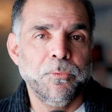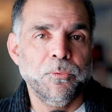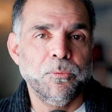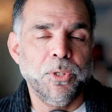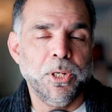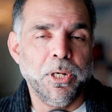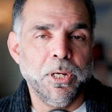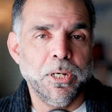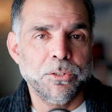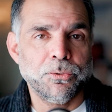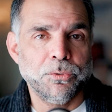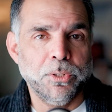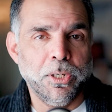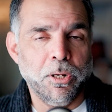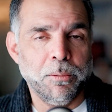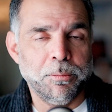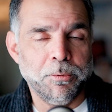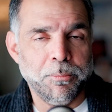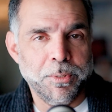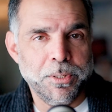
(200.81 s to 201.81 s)
with regards to
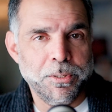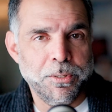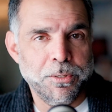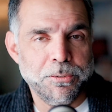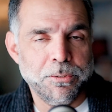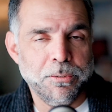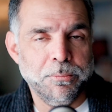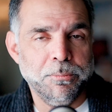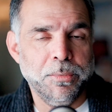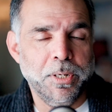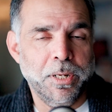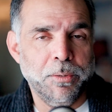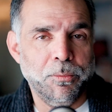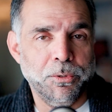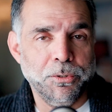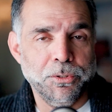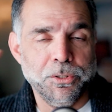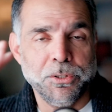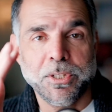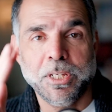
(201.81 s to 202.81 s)
that optimization, but I
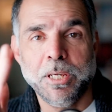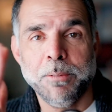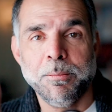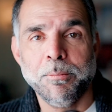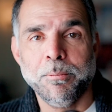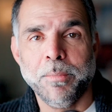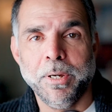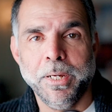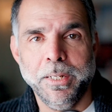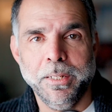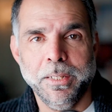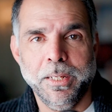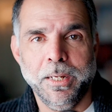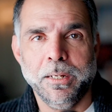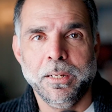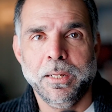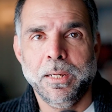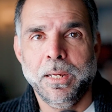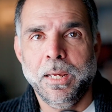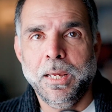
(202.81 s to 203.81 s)
want to just keep in mind
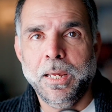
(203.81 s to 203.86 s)
that